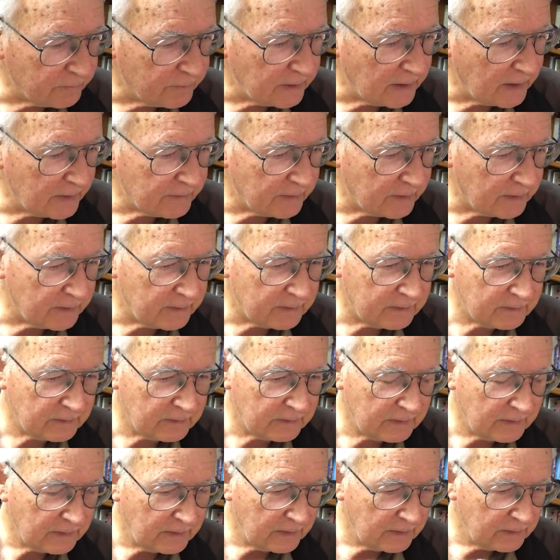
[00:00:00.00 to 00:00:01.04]
of the other
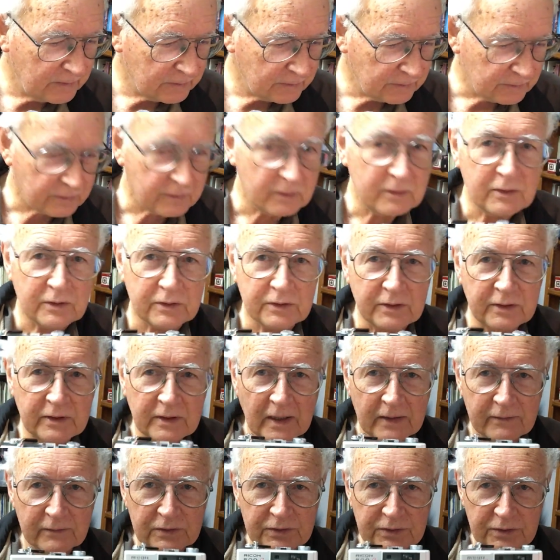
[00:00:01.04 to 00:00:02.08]
two that
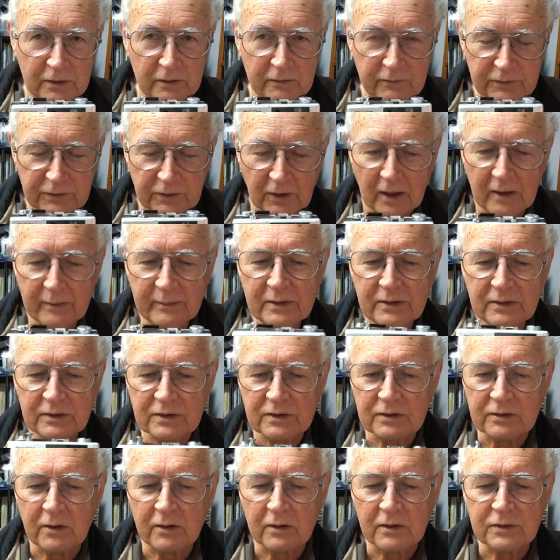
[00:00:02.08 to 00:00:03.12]
didn't have a self timer.
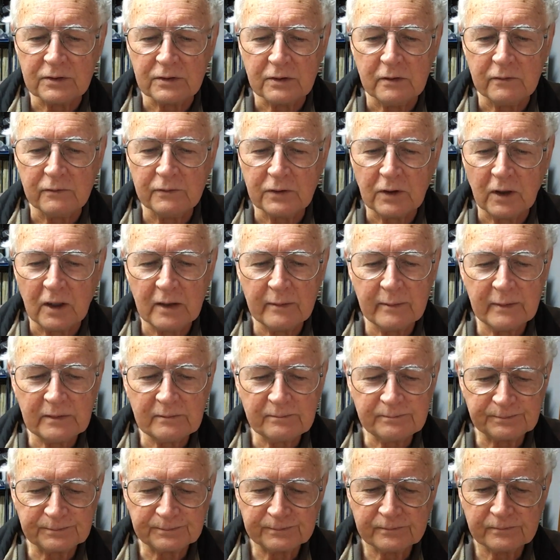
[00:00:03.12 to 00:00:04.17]
This has got a self
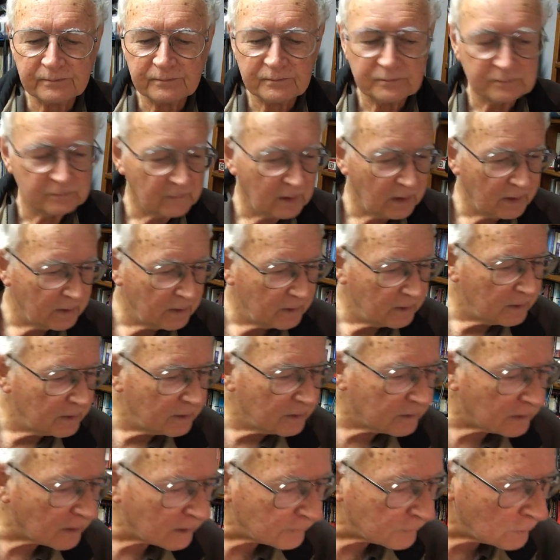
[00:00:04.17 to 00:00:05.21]
timer.
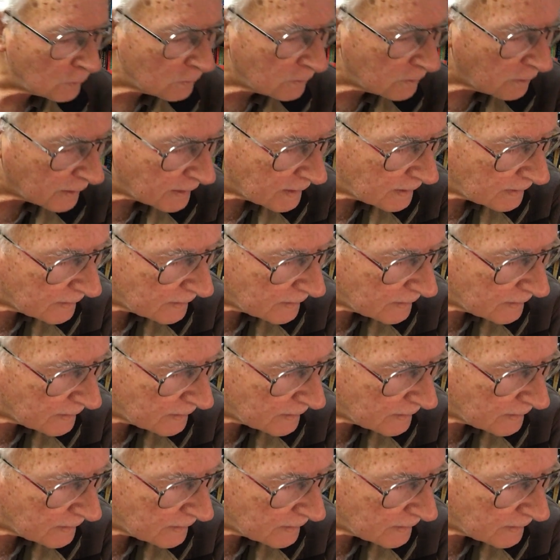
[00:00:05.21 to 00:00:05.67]
They've all got